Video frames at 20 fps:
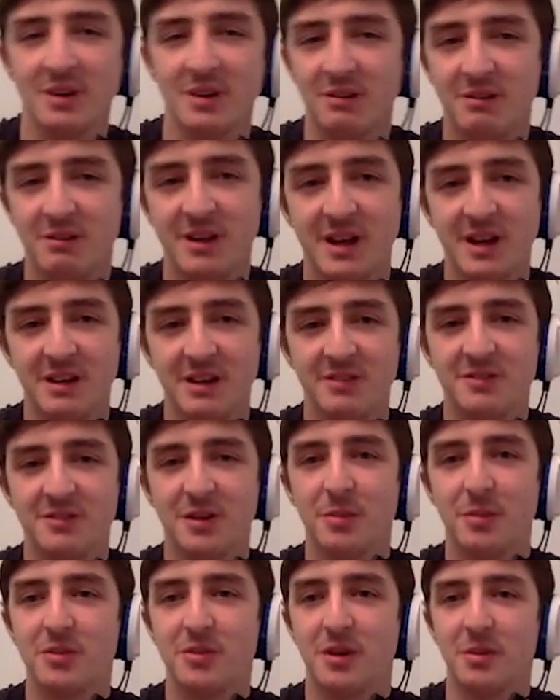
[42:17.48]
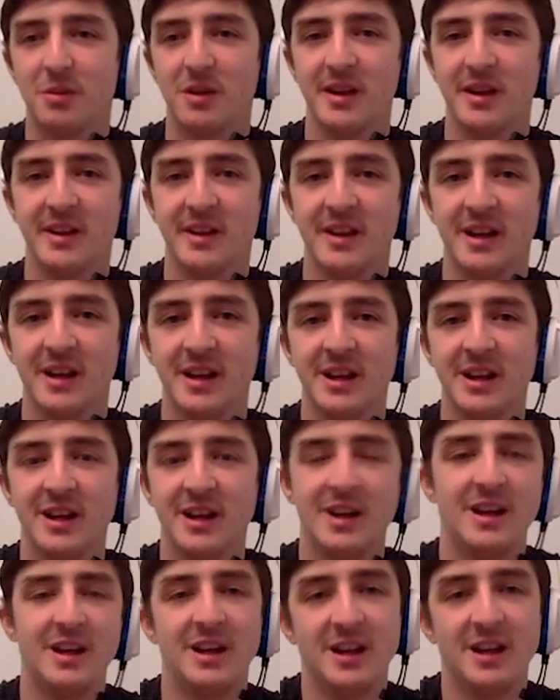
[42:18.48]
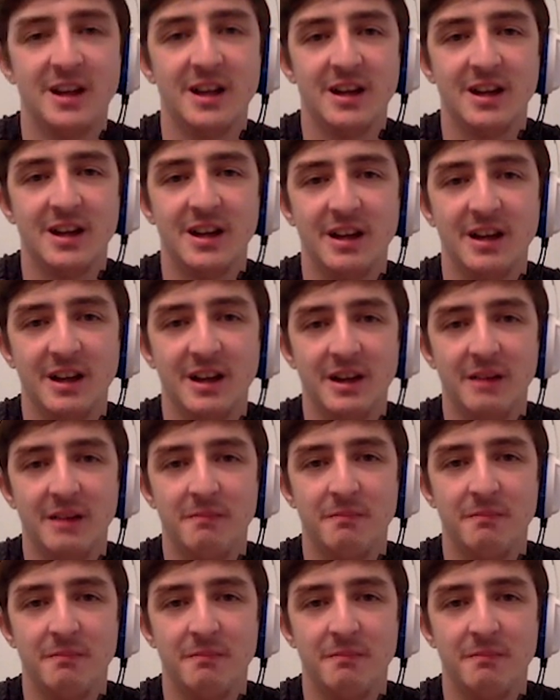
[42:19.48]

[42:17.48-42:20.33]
Yeah, top play there. I